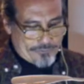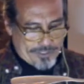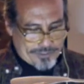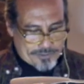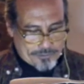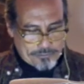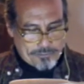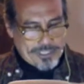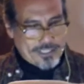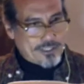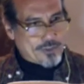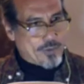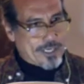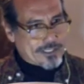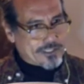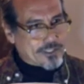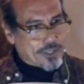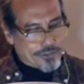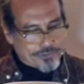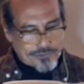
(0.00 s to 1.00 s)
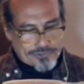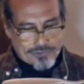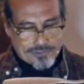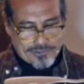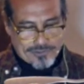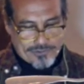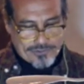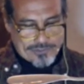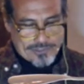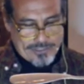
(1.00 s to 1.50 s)
rhythm being quite
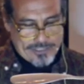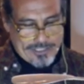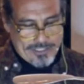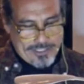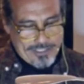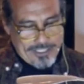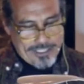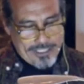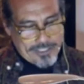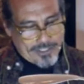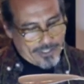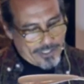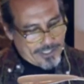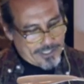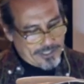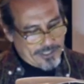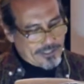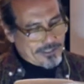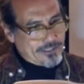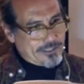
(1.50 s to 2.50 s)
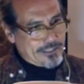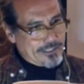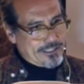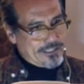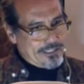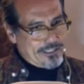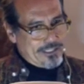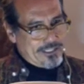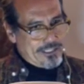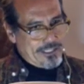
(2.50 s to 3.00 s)
constant, here
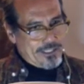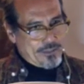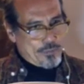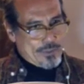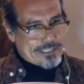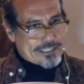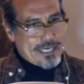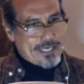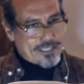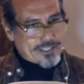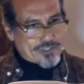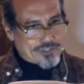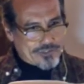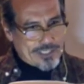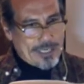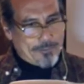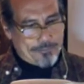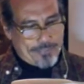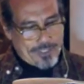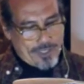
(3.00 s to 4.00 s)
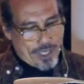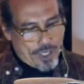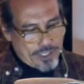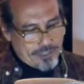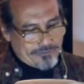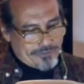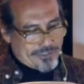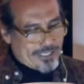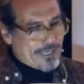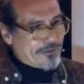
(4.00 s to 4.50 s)
we take a step
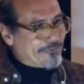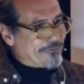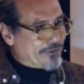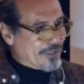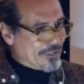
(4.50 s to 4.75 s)
over that